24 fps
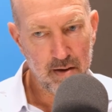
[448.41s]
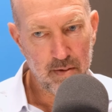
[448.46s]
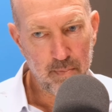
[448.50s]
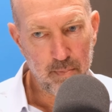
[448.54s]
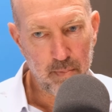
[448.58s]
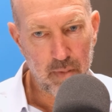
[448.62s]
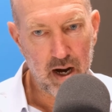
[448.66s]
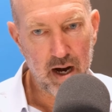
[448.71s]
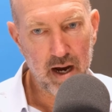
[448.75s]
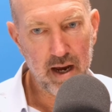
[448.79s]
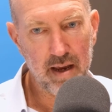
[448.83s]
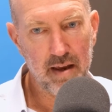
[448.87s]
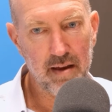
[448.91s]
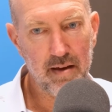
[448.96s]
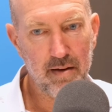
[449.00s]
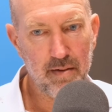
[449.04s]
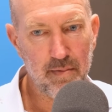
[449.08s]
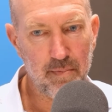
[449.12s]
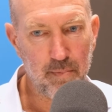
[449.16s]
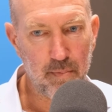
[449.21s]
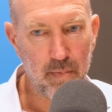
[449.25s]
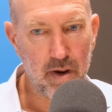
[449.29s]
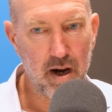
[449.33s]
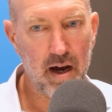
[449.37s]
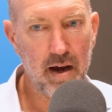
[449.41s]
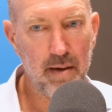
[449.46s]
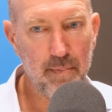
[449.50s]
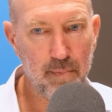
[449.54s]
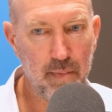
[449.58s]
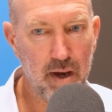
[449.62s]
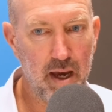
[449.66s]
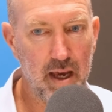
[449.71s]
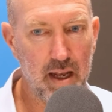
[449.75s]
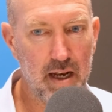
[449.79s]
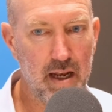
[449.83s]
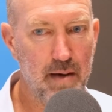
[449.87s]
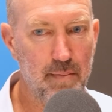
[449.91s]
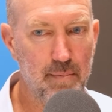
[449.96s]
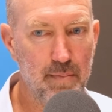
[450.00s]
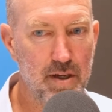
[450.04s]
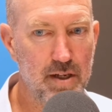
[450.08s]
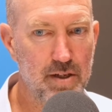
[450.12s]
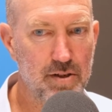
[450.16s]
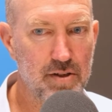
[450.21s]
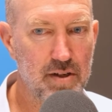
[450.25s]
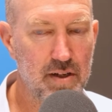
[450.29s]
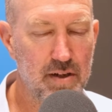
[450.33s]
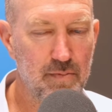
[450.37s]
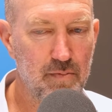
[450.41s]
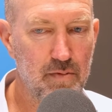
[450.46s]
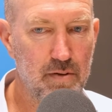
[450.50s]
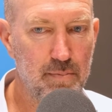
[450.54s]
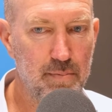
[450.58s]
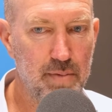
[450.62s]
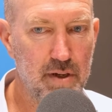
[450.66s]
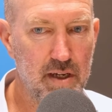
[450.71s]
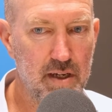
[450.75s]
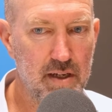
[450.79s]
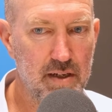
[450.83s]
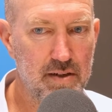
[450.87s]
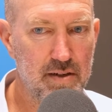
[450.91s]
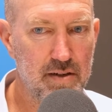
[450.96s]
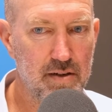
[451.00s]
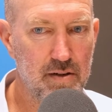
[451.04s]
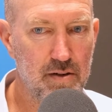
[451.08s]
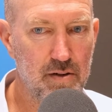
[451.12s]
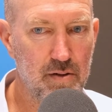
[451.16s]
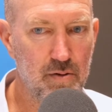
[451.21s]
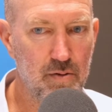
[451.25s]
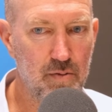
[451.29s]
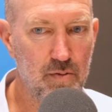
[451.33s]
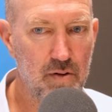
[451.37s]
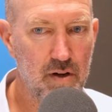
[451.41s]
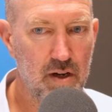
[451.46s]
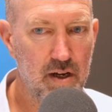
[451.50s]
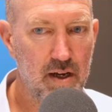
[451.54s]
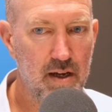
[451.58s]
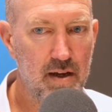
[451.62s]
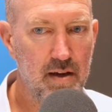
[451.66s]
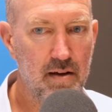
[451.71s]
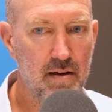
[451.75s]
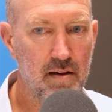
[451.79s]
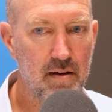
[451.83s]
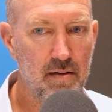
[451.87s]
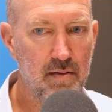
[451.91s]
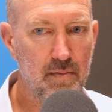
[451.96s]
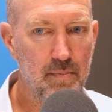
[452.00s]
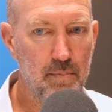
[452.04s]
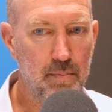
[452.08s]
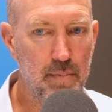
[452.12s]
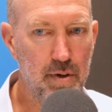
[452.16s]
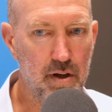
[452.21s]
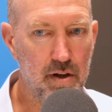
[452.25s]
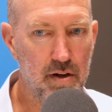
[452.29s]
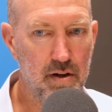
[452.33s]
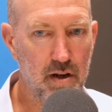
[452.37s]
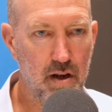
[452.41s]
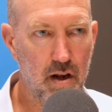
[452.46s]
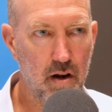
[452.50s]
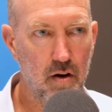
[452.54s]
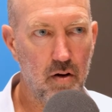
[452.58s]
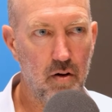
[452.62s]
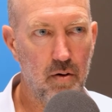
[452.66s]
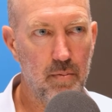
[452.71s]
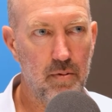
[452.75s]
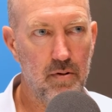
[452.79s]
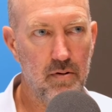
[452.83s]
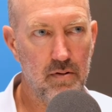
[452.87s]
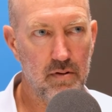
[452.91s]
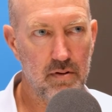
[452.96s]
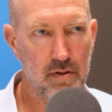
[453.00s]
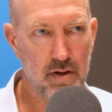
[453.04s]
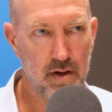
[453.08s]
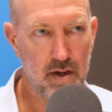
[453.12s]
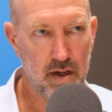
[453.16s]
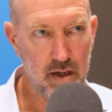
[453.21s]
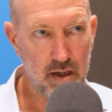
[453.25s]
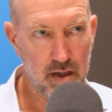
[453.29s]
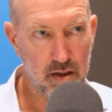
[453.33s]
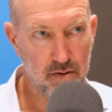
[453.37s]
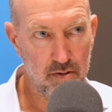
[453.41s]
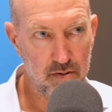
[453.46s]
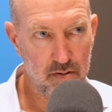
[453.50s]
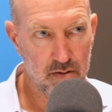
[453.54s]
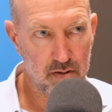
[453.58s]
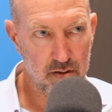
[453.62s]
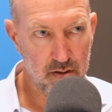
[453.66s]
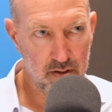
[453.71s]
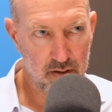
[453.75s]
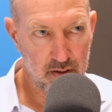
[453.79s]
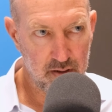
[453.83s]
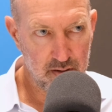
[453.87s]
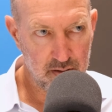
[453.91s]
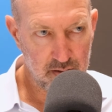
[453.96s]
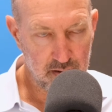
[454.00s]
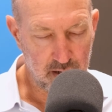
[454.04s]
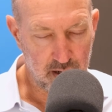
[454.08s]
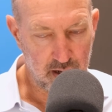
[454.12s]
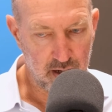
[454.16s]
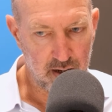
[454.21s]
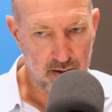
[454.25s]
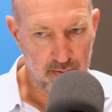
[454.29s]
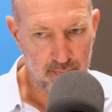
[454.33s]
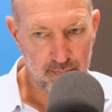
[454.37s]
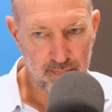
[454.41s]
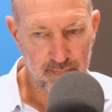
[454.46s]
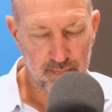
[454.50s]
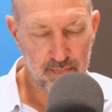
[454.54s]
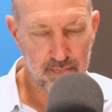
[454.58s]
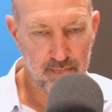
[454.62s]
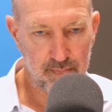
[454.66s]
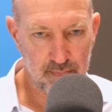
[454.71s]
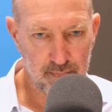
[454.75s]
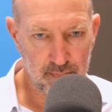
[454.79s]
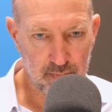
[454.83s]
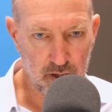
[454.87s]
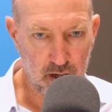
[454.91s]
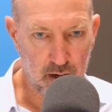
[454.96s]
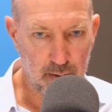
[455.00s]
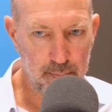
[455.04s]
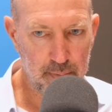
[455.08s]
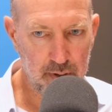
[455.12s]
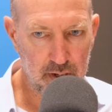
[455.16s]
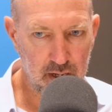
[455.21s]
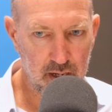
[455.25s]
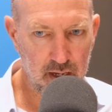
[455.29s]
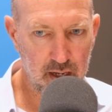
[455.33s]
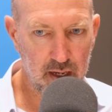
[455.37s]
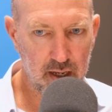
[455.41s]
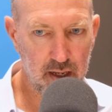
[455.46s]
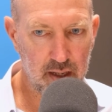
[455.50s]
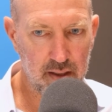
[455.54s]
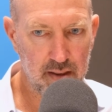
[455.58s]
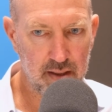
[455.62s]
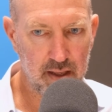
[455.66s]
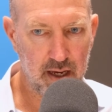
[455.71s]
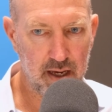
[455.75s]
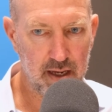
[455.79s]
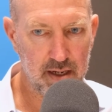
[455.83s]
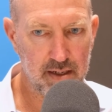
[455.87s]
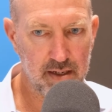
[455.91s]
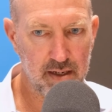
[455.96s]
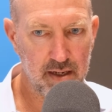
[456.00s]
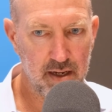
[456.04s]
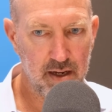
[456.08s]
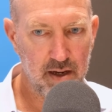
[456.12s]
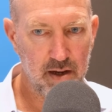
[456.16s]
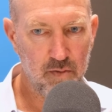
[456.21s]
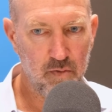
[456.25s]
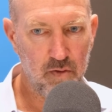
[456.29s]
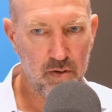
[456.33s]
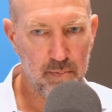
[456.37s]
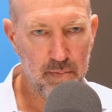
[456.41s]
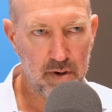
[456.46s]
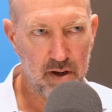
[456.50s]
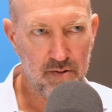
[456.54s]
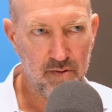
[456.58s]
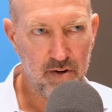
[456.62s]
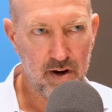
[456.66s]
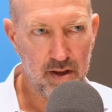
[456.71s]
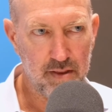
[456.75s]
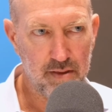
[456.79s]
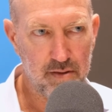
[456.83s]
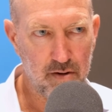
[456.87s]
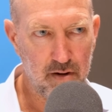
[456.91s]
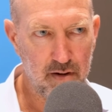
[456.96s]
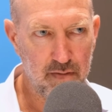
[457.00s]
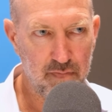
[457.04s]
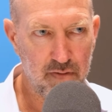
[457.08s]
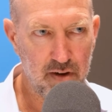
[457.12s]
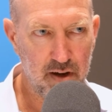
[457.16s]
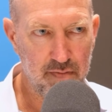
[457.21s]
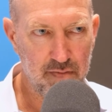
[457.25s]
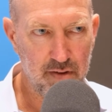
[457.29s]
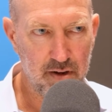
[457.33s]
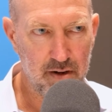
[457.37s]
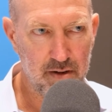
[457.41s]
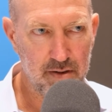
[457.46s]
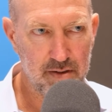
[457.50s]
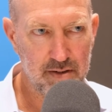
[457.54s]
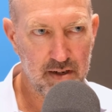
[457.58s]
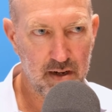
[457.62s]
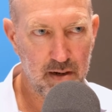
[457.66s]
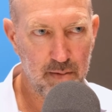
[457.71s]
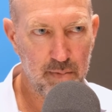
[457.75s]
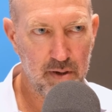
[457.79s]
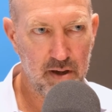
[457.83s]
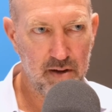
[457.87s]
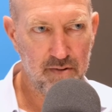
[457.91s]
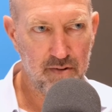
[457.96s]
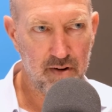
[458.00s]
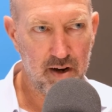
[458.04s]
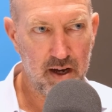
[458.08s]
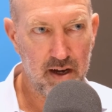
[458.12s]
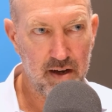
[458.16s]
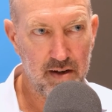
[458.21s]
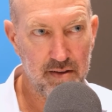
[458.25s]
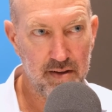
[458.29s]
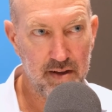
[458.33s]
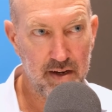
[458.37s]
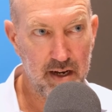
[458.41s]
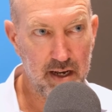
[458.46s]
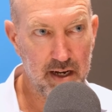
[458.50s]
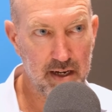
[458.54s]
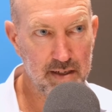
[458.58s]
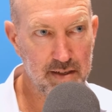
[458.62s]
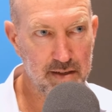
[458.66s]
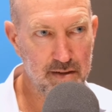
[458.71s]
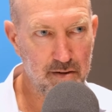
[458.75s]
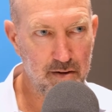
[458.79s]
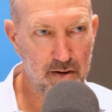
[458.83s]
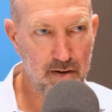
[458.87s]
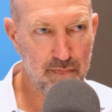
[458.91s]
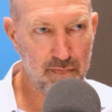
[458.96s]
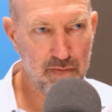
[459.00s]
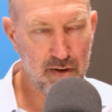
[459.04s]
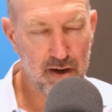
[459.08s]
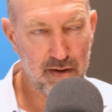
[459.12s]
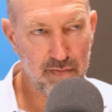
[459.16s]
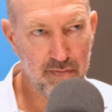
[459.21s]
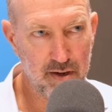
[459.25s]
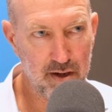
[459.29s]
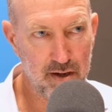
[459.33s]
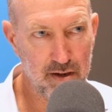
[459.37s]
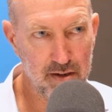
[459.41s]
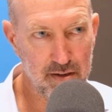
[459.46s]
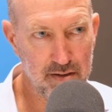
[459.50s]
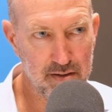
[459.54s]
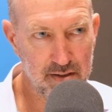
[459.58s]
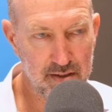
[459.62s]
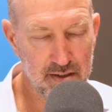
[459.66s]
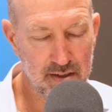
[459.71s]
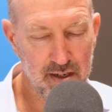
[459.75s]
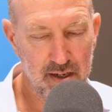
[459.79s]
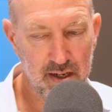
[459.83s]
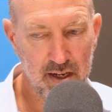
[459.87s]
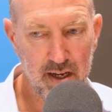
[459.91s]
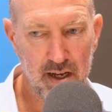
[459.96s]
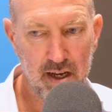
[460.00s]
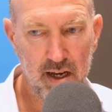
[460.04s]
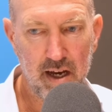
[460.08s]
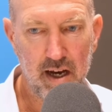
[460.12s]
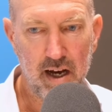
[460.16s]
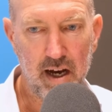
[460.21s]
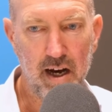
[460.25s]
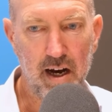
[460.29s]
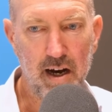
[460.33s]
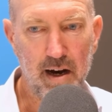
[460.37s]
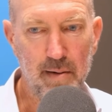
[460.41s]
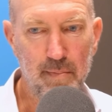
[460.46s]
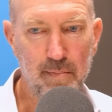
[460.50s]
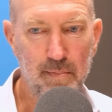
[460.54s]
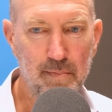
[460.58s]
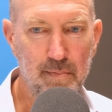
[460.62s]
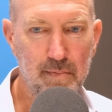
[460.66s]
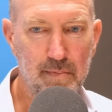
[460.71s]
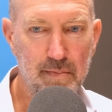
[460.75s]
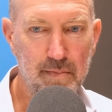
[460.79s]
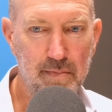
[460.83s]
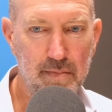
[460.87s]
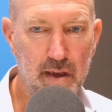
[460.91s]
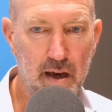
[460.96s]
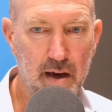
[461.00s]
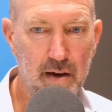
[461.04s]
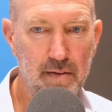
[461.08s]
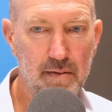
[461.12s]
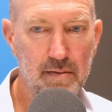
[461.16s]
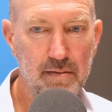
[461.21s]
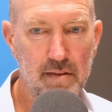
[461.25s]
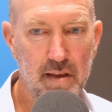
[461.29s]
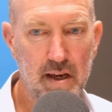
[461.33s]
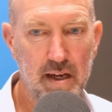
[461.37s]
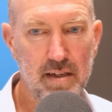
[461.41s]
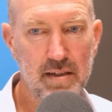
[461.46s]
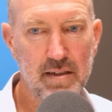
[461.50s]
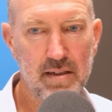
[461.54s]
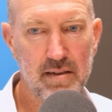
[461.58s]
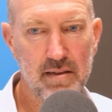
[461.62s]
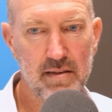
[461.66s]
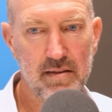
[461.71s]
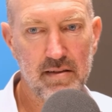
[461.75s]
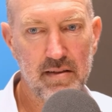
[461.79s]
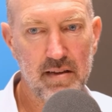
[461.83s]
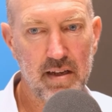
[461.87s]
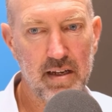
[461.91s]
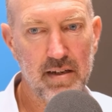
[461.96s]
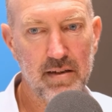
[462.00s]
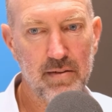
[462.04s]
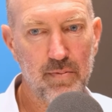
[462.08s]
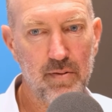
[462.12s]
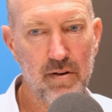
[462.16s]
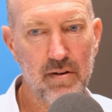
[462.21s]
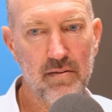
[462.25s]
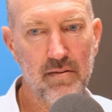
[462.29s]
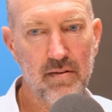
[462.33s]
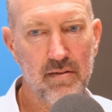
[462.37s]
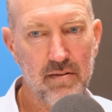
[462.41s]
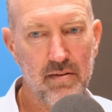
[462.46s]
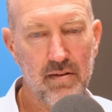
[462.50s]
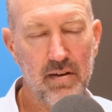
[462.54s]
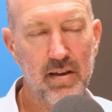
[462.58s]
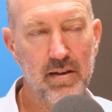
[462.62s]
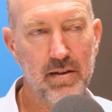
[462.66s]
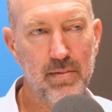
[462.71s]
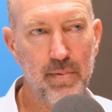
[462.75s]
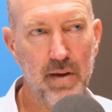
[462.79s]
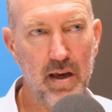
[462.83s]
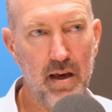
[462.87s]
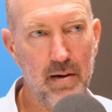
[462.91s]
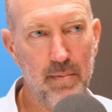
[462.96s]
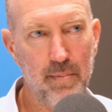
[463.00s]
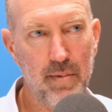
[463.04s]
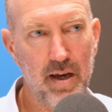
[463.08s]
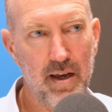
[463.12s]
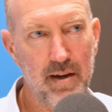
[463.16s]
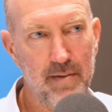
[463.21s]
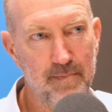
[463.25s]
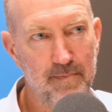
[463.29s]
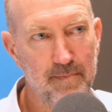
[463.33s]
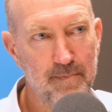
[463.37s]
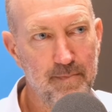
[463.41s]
my main ambition would be to build a global leader, company that, we've been around 35 years. It'll be around the next 35 years. That's what gets me out of bed.